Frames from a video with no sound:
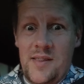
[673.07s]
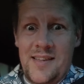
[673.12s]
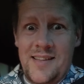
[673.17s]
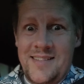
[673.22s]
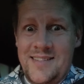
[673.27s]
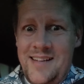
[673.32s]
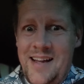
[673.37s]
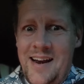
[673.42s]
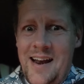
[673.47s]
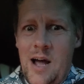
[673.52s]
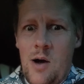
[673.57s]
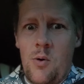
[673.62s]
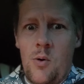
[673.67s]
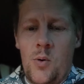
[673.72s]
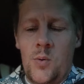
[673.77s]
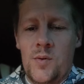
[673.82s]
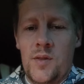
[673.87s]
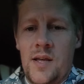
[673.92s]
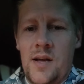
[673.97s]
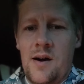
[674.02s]
It's not how
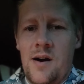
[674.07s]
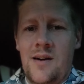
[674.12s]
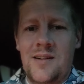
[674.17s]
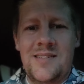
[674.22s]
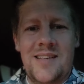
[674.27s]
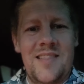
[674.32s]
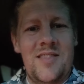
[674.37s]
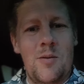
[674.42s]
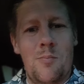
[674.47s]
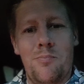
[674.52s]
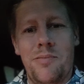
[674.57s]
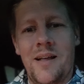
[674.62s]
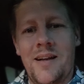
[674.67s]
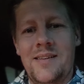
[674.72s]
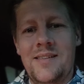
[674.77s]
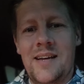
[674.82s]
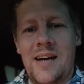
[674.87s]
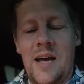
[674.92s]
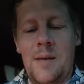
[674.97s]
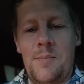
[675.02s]
old they are. It's not their blood
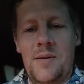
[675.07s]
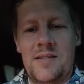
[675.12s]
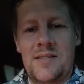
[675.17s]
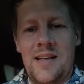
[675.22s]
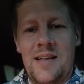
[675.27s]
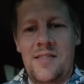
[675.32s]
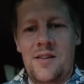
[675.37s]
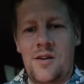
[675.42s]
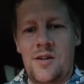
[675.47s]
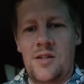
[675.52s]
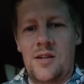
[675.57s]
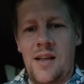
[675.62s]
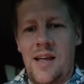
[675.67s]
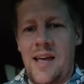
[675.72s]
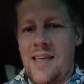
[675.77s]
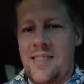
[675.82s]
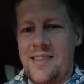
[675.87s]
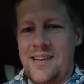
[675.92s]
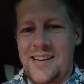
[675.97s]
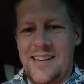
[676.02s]
type. It's not their
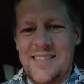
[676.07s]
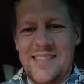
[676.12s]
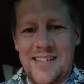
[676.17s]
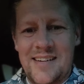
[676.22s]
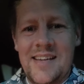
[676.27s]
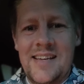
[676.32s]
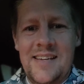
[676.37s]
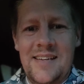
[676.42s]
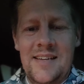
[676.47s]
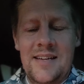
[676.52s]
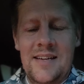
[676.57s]
ethnicity.